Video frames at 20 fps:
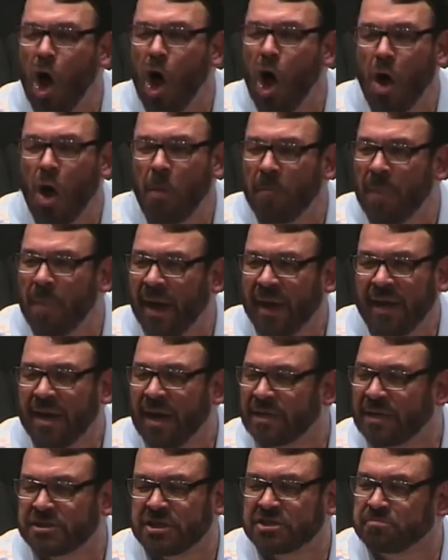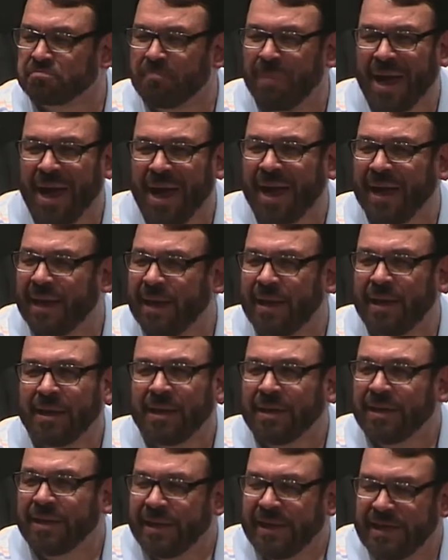almighty, not just mighty.
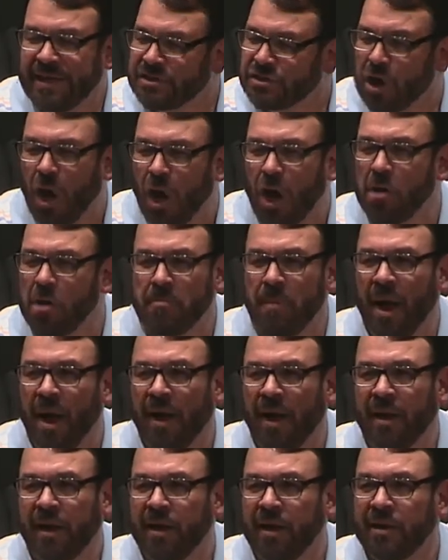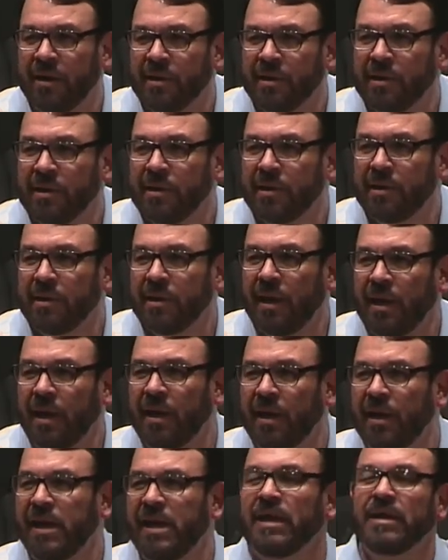He is almighty.
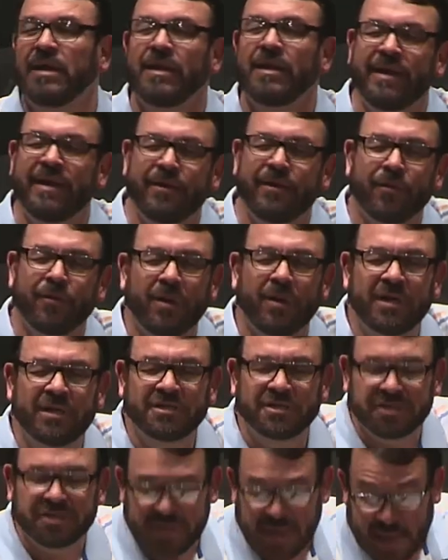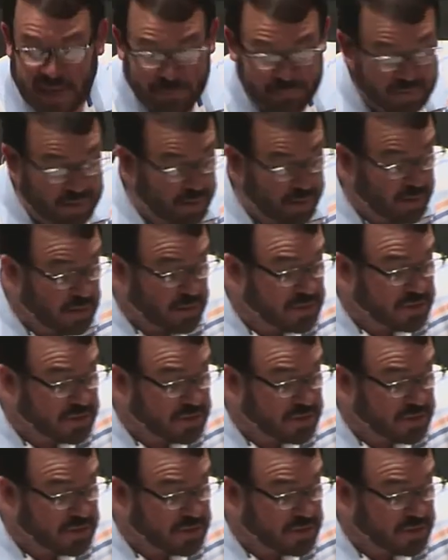And he literally stopped